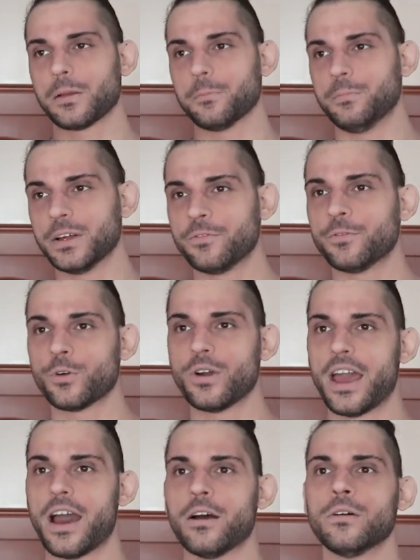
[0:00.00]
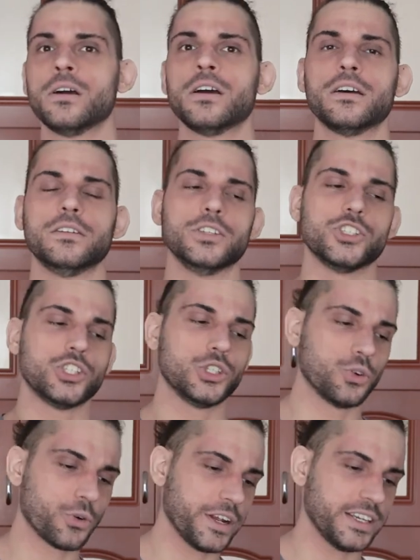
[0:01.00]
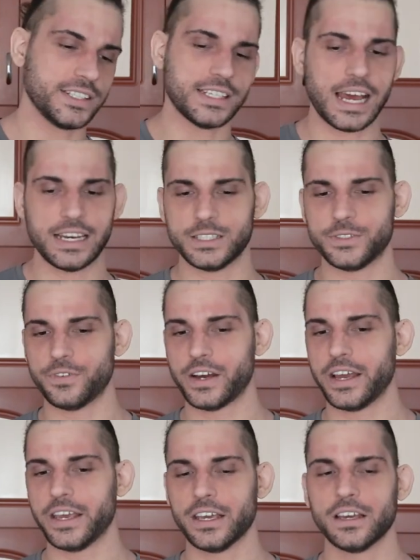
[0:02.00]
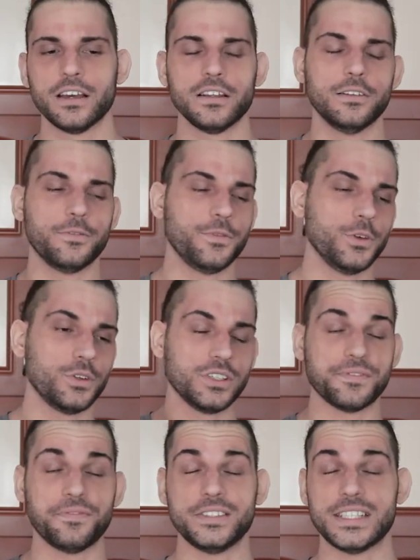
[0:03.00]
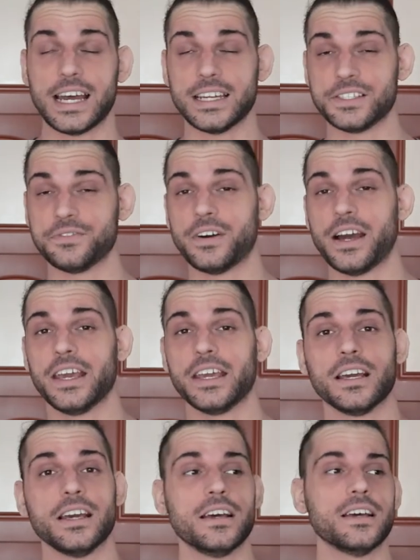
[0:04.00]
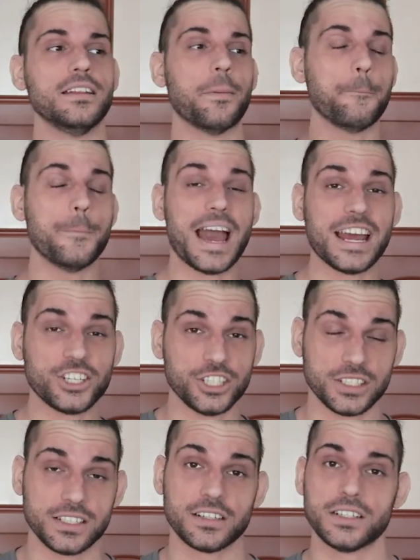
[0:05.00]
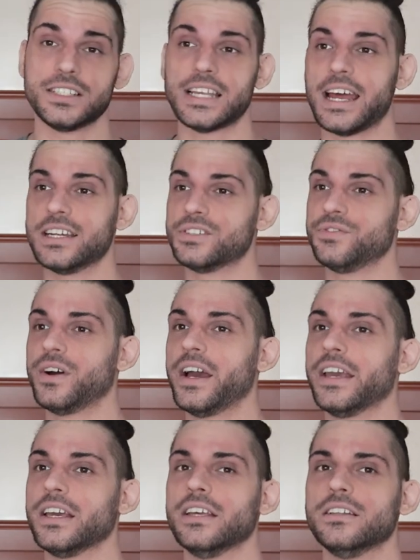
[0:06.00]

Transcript: But for now, the story is satisfying, the feud is satisfying, the matches are satisfying.